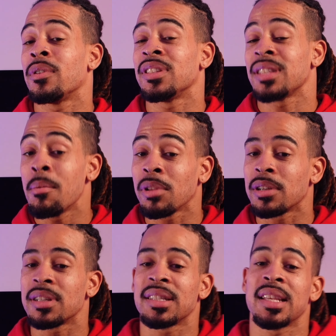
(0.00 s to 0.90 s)

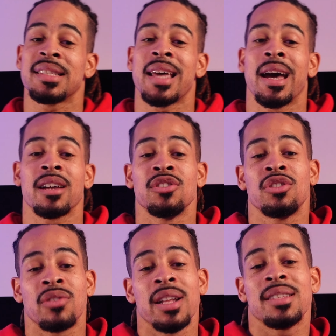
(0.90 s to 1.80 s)
assembler, says that
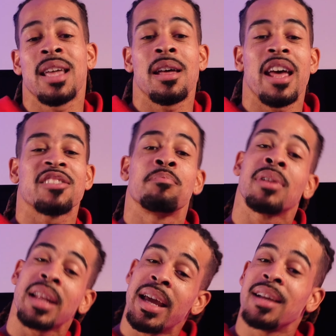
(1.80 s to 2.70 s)
constraints that has
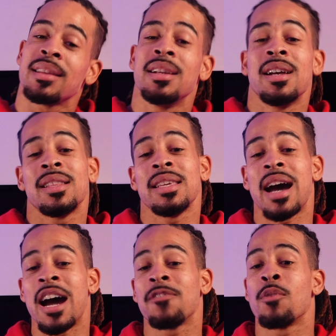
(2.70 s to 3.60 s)
plagued the
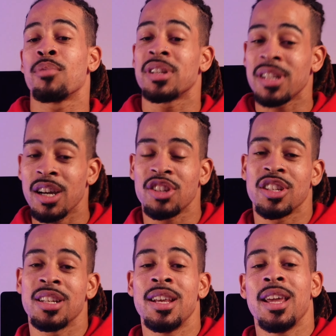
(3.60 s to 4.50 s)
iPhone
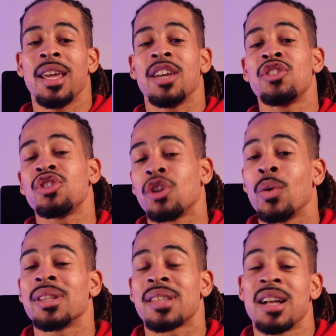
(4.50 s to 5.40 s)
production is
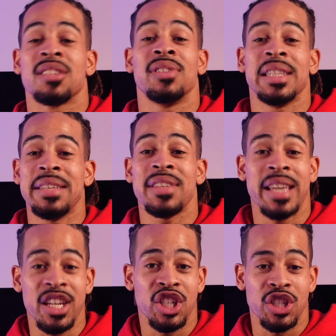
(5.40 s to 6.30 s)
showing signs of
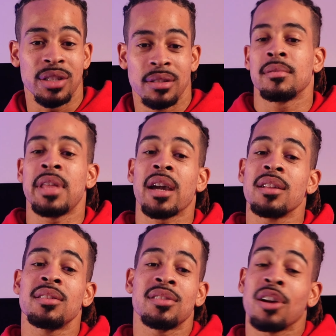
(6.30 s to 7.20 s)
alleviation. That
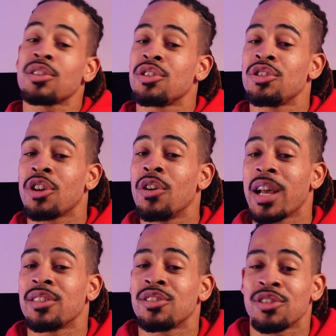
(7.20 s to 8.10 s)
can start to show
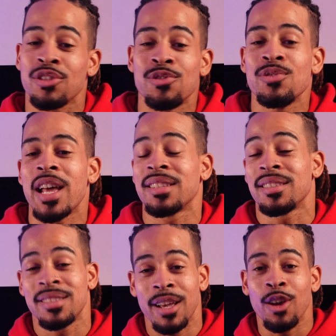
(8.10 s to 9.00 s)
as soon as the
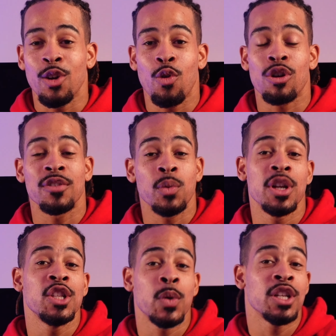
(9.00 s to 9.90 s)
second quarter of
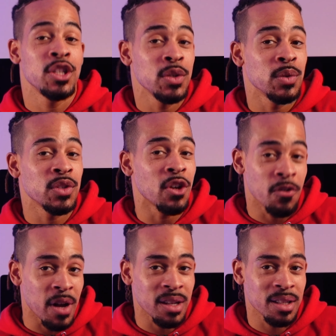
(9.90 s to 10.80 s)
2022, so
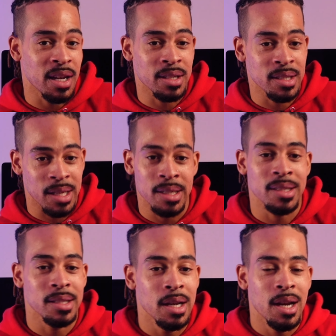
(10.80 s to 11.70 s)
Foxconn says.